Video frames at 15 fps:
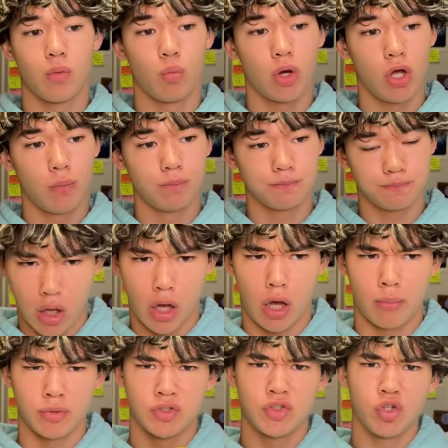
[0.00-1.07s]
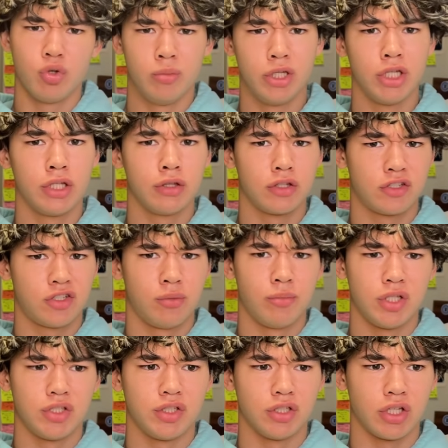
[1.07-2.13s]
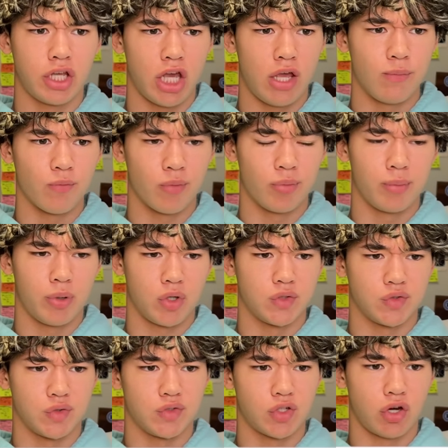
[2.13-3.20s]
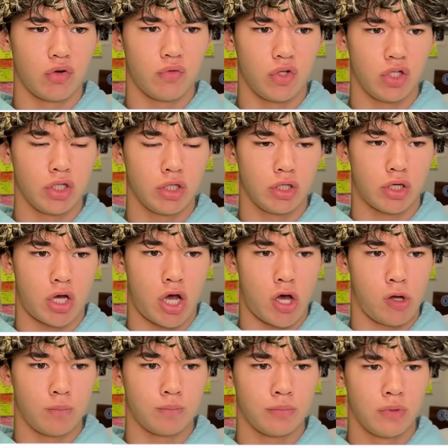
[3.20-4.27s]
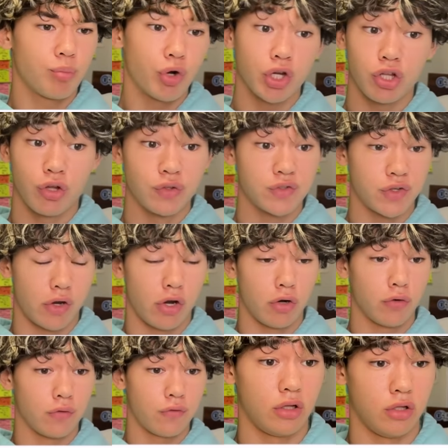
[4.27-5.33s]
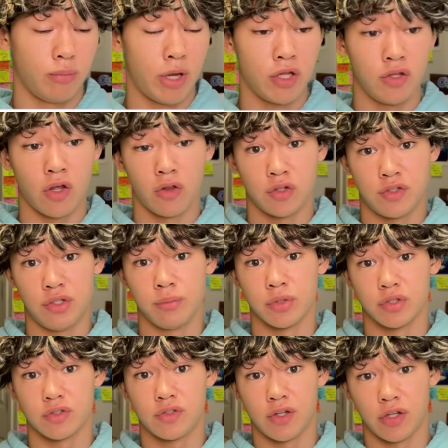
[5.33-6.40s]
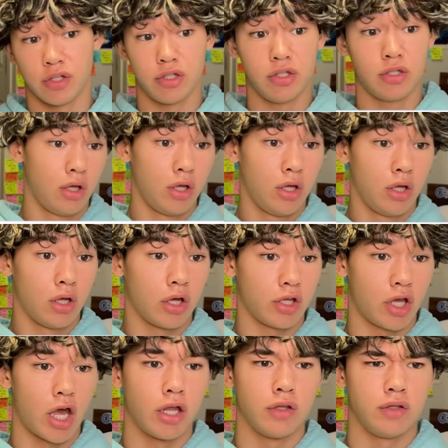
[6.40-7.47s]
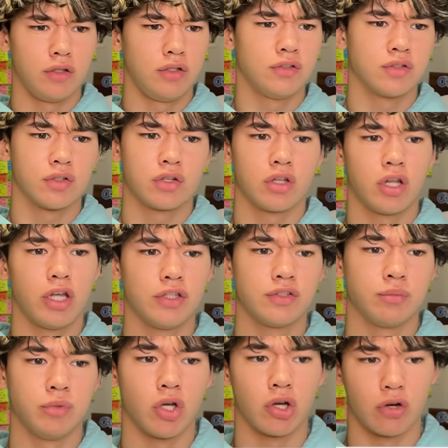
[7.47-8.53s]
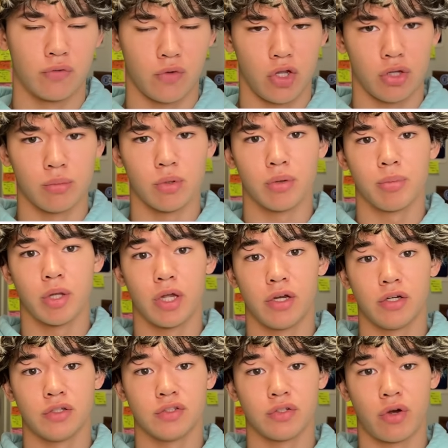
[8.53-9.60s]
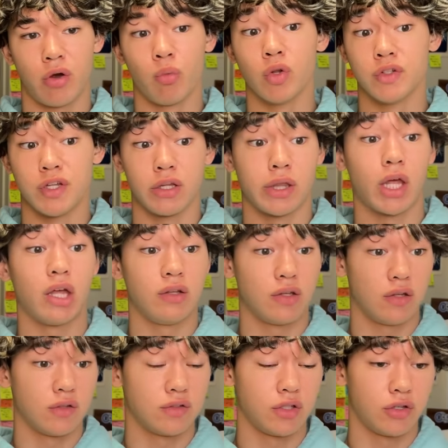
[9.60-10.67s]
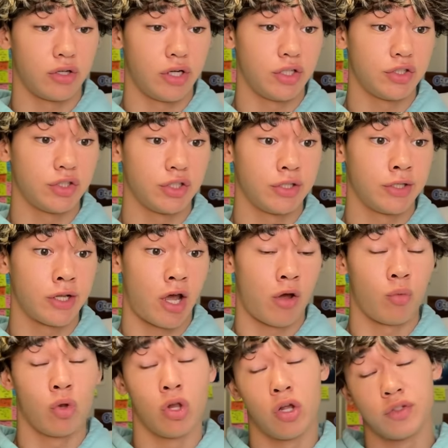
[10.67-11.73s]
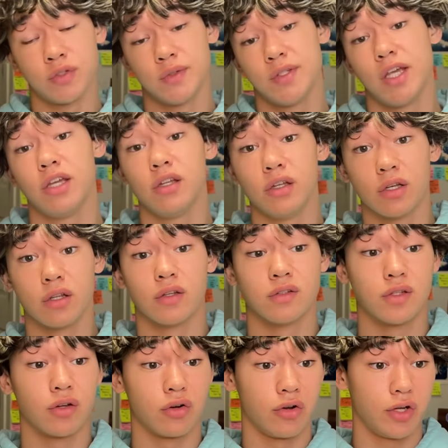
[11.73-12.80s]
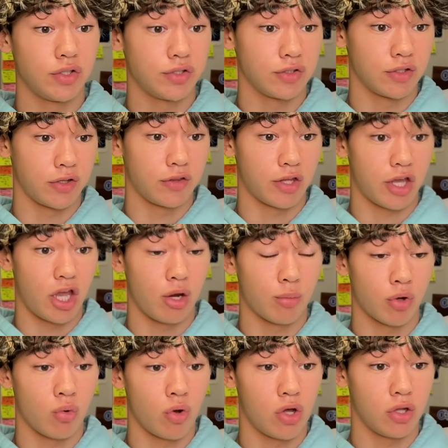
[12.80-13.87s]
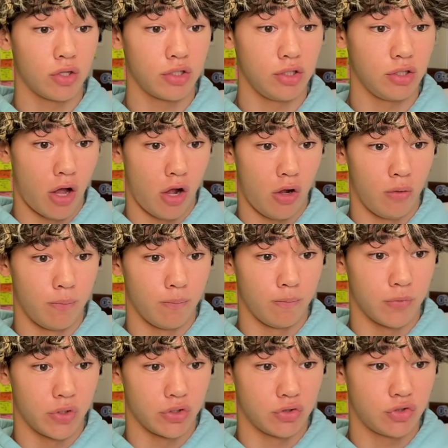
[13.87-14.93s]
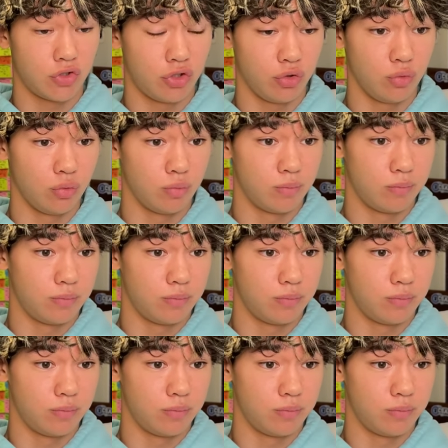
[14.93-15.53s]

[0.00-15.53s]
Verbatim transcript: Well, I'm assuming the submission came from the person serving. Um, pretty good serve. You made the other team look silly. Again, these look like some younger volleyball players, so I will take that into consideration. I will also take into consideration that the camera quality, um, there's two